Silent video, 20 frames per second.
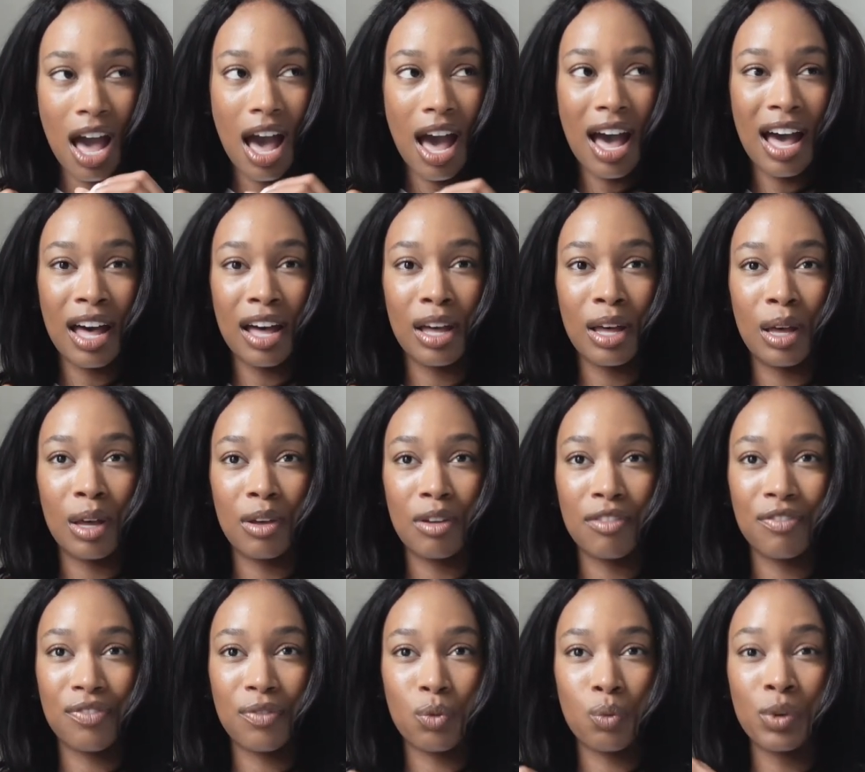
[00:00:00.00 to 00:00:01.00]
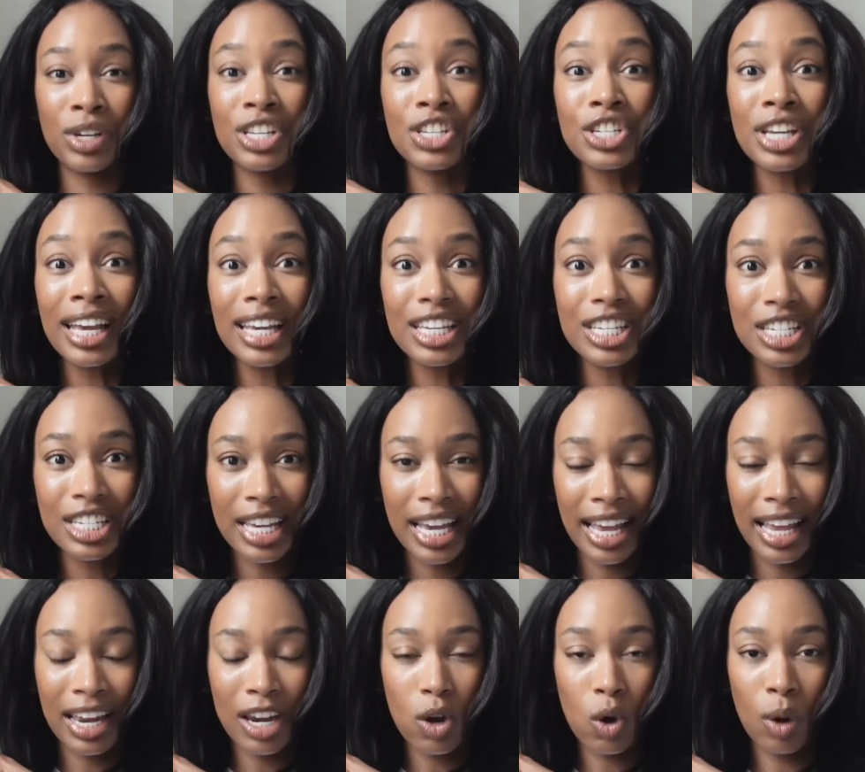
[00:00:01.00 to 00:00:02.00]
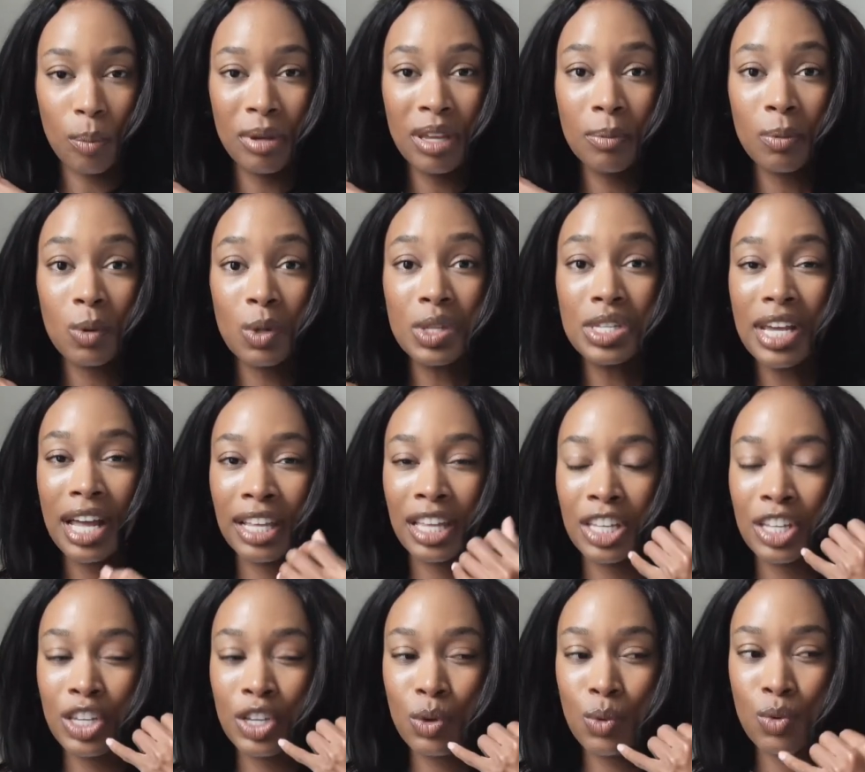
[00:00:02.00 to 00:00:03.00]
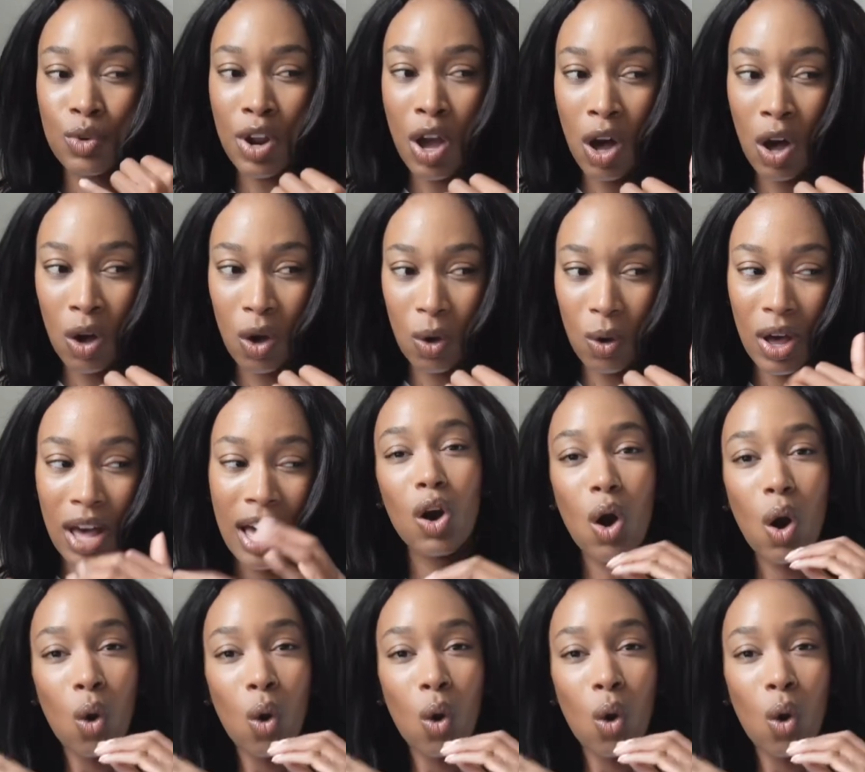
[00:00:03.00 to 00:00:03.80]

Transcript: of rejection or people telling you no,